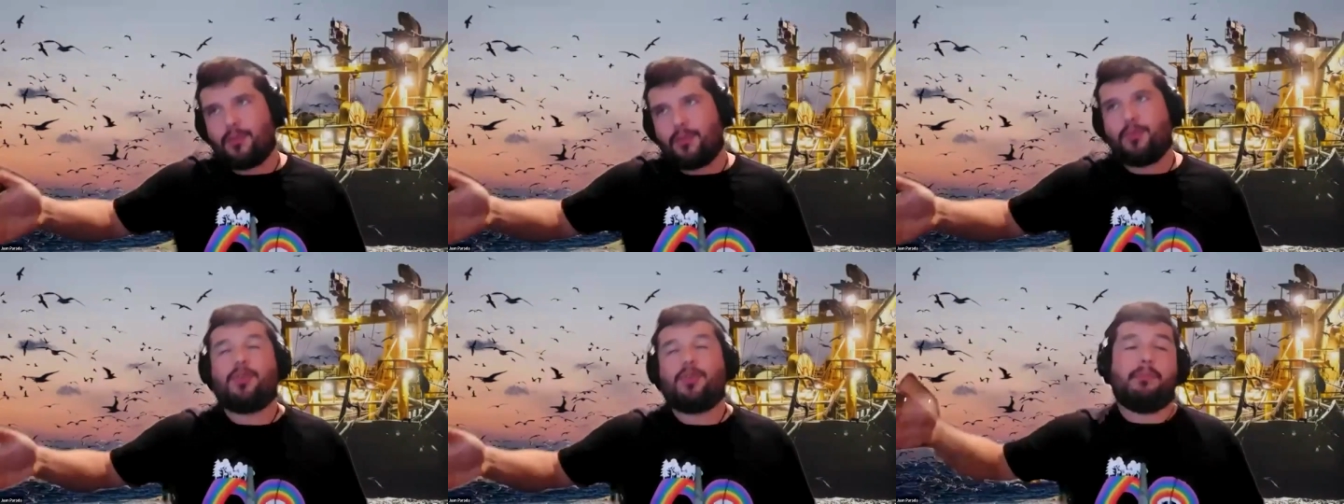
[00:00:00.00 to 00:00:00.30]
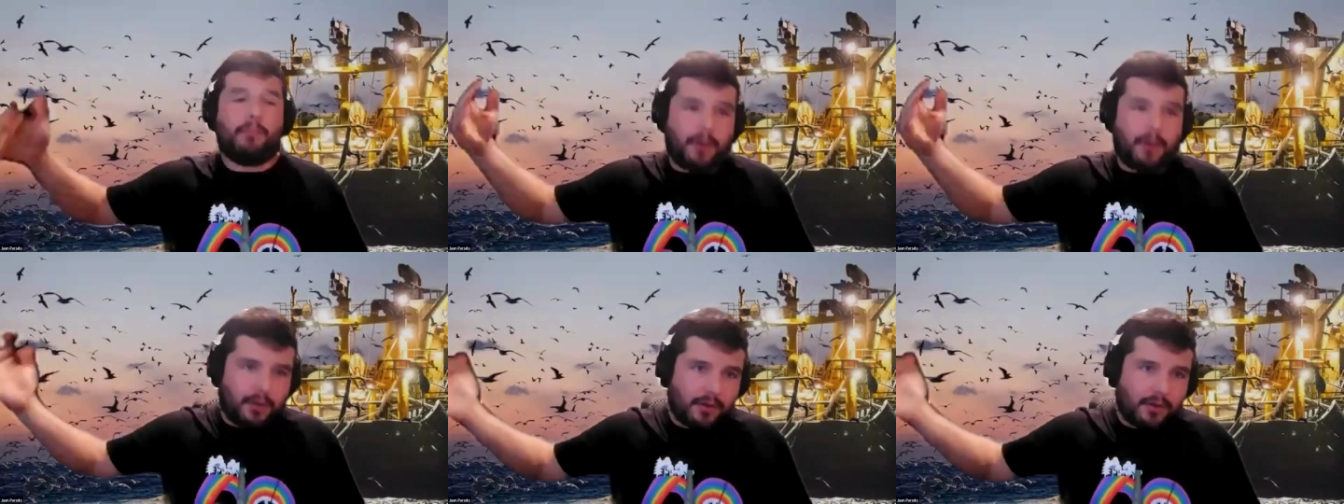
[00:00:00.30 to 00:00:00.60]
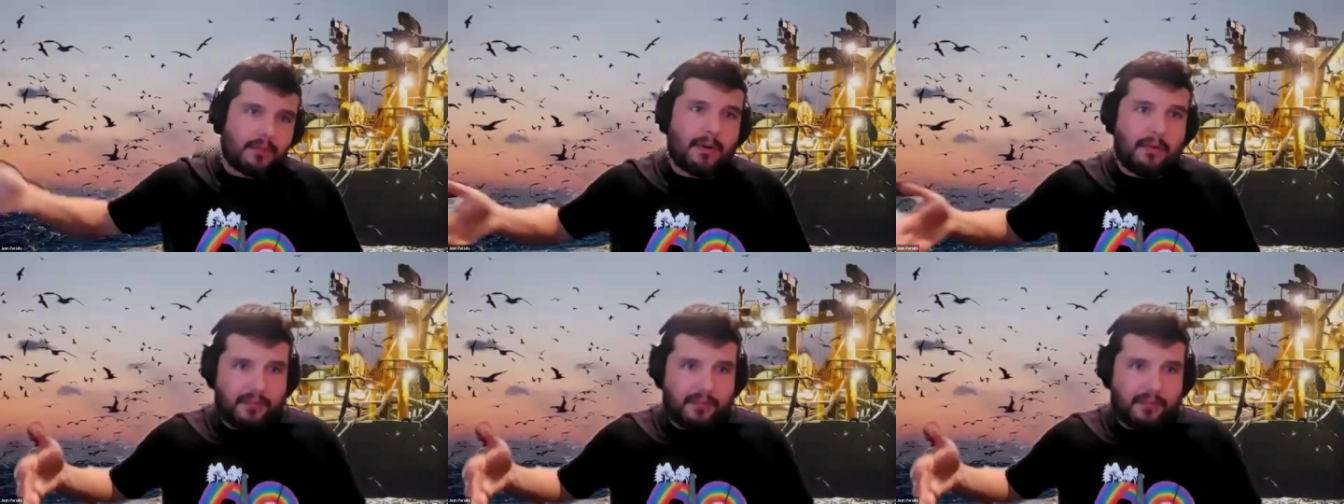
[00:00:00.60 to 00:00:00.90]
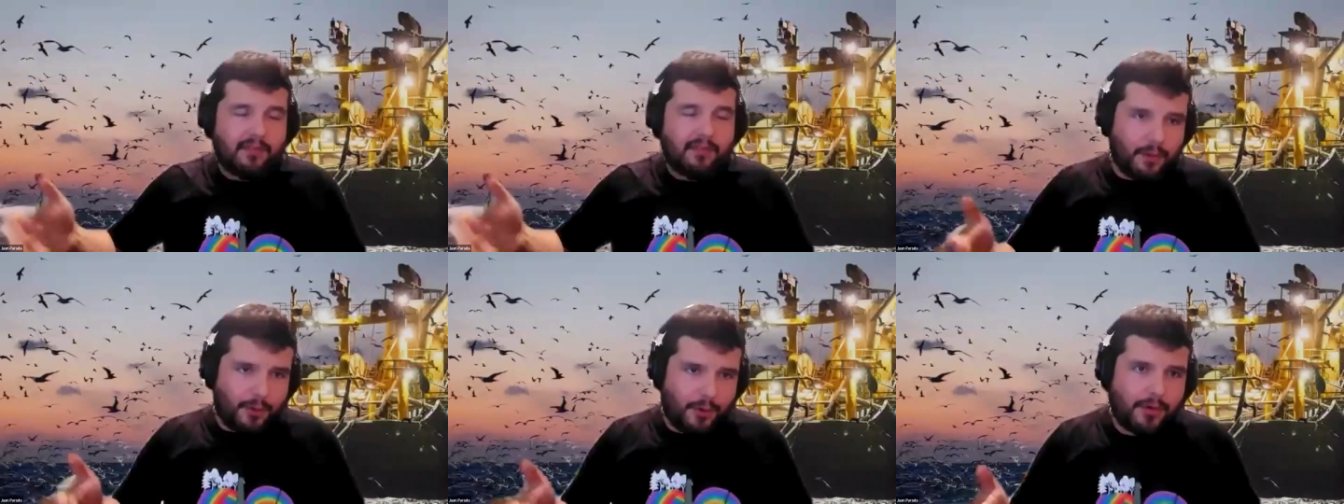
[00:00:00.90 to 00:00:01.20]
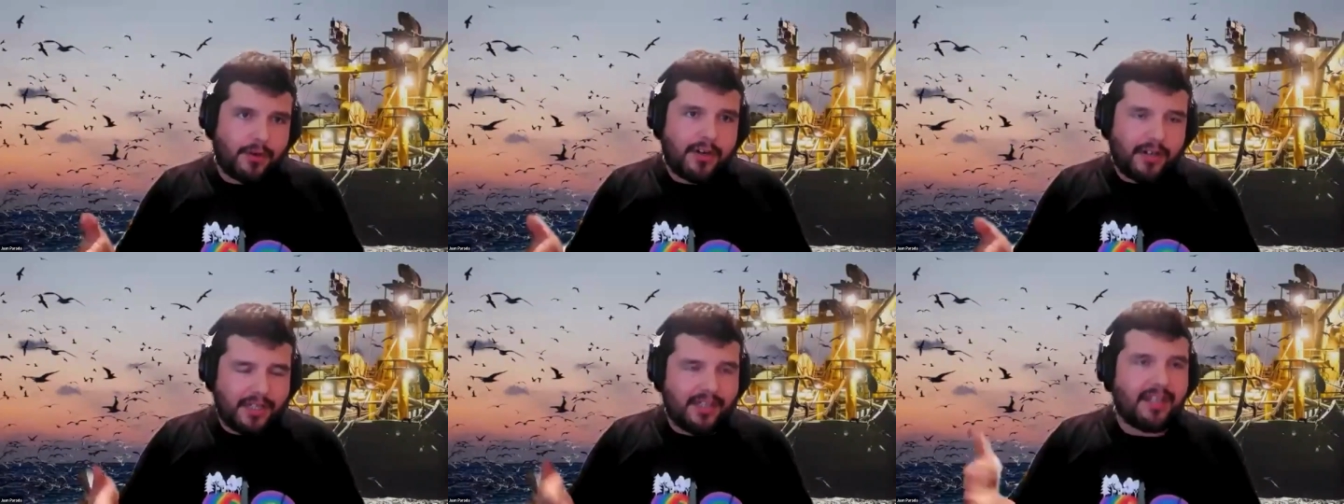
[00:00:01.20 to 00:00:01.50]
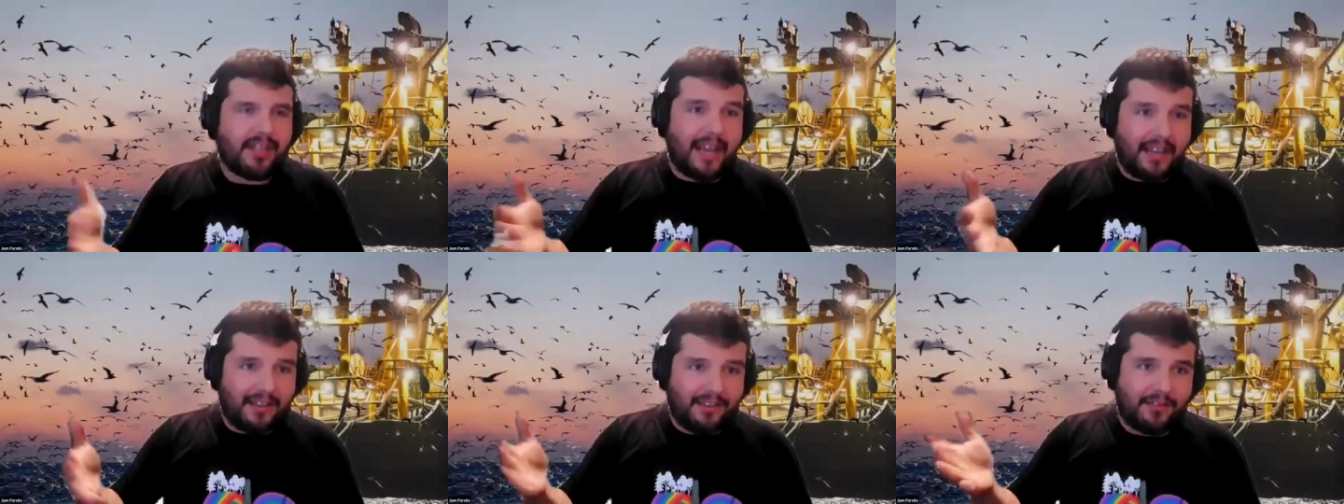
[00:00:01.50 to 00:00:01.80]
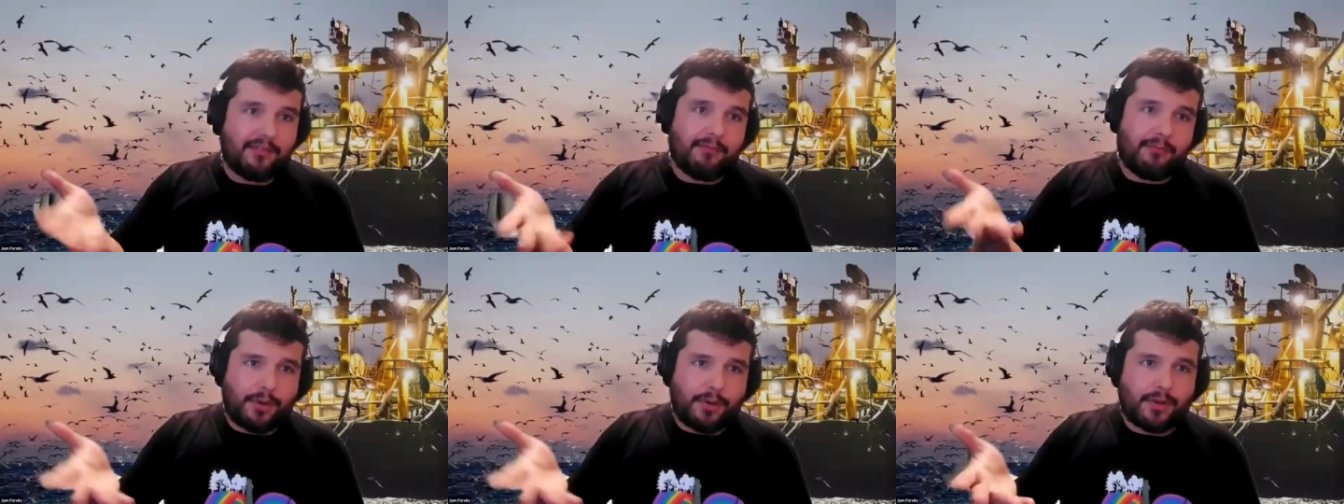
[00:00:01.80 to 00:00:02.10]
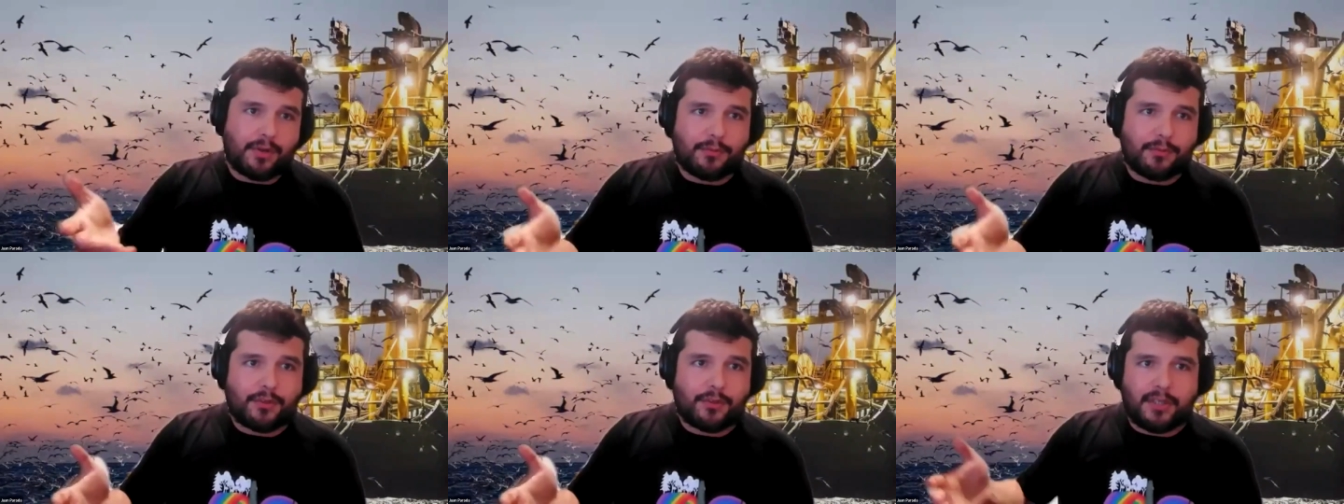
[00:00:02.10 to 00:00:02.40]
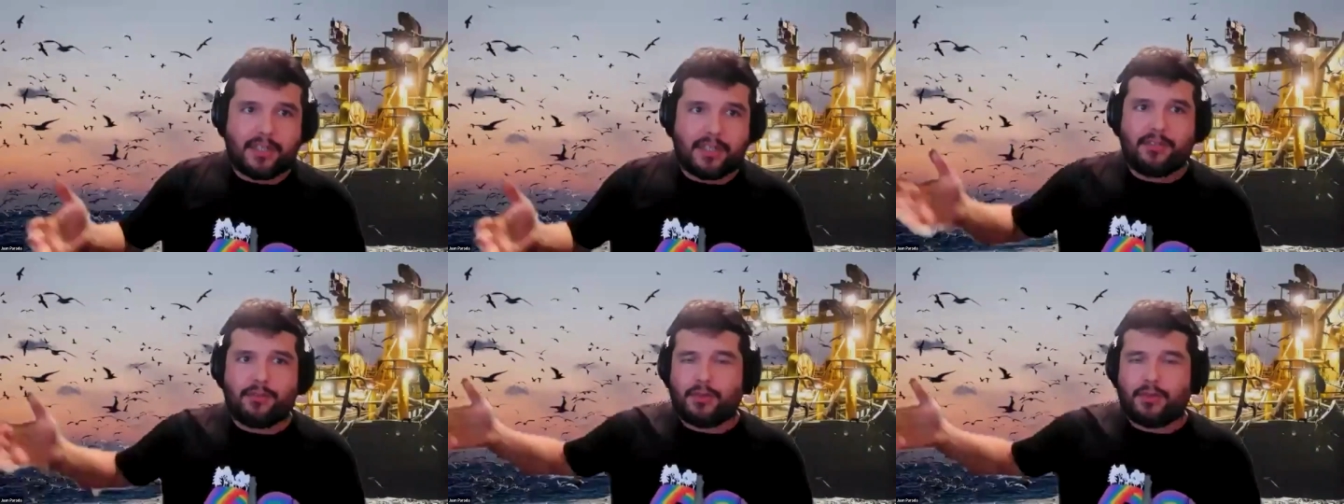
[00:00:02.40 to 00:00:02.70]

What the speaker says: to the bottom of the floor, in the case of bottom trawling,